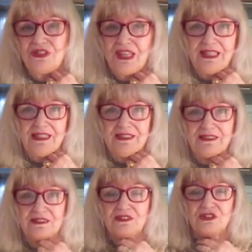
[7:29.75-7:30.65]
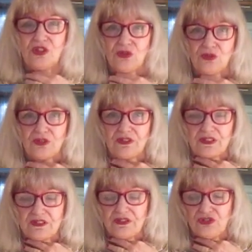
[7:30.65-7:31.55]
Hannigan told
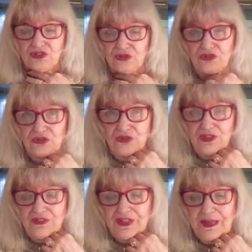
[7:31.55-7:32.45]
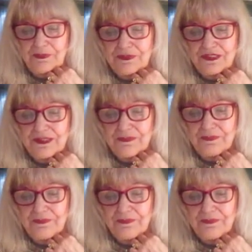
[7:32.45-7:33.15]
this true story of what happened to him.